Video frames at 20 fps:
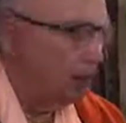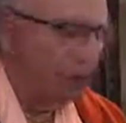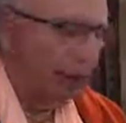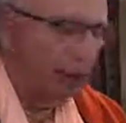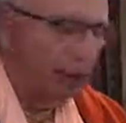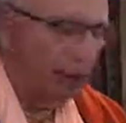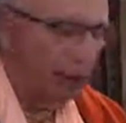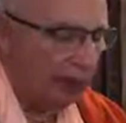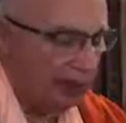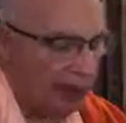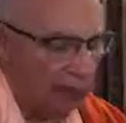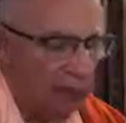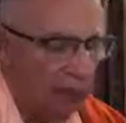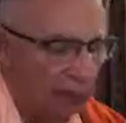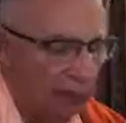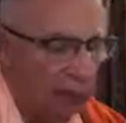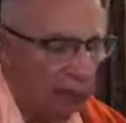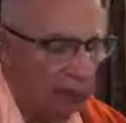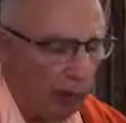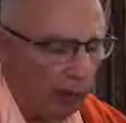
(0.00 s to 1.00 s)
So they
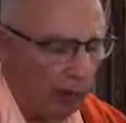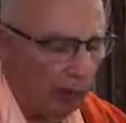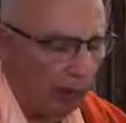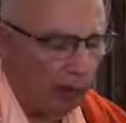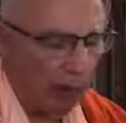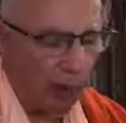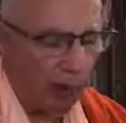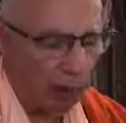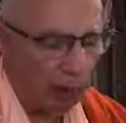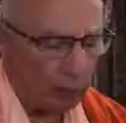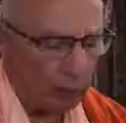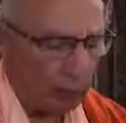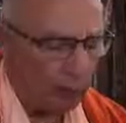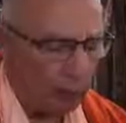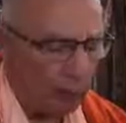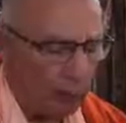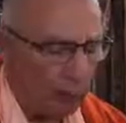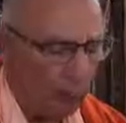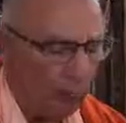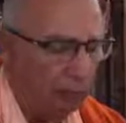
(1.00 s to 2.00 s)
had one fault. They
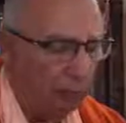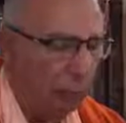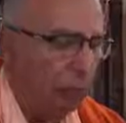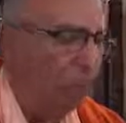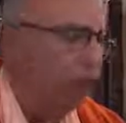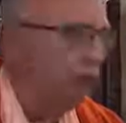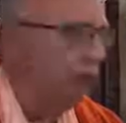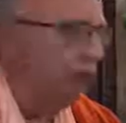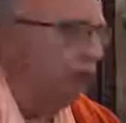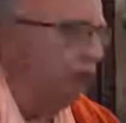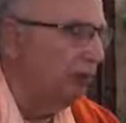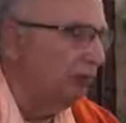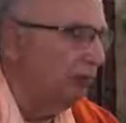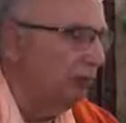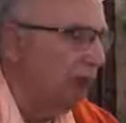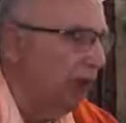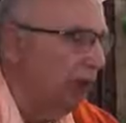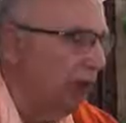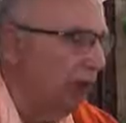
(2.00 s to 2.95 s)
were